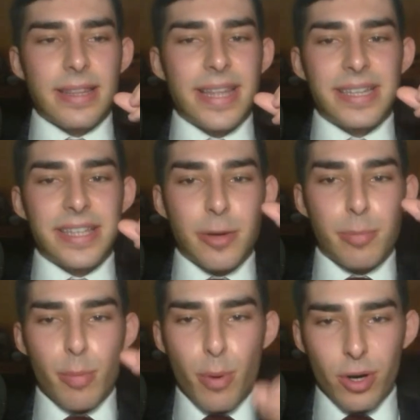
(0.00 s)
That their
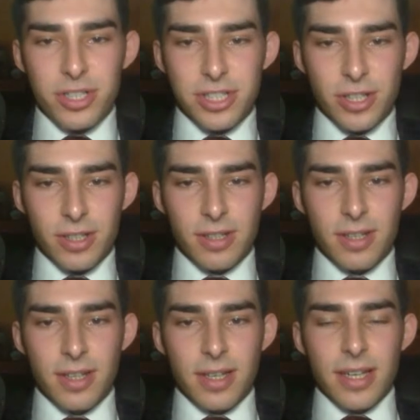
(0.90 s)
proportion
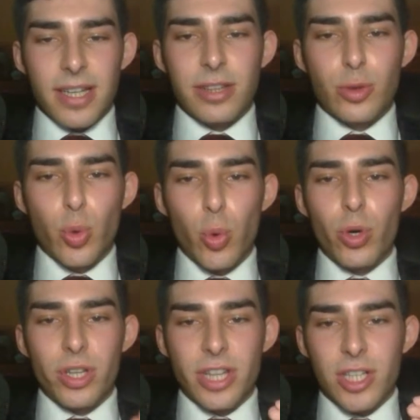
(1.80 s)

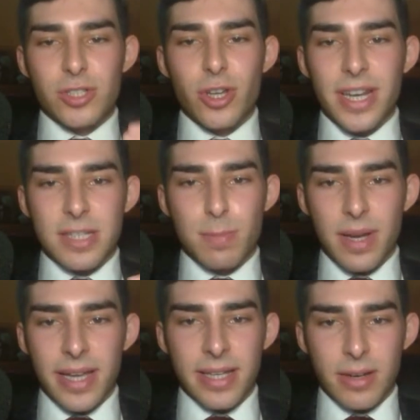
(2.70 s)
does not
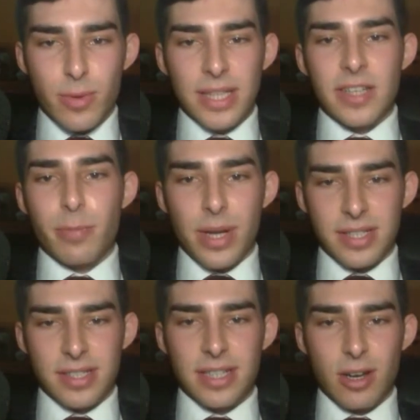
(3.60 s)
explain relative
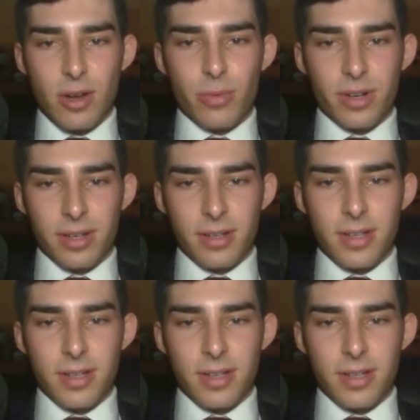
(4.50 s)
prices in the long run.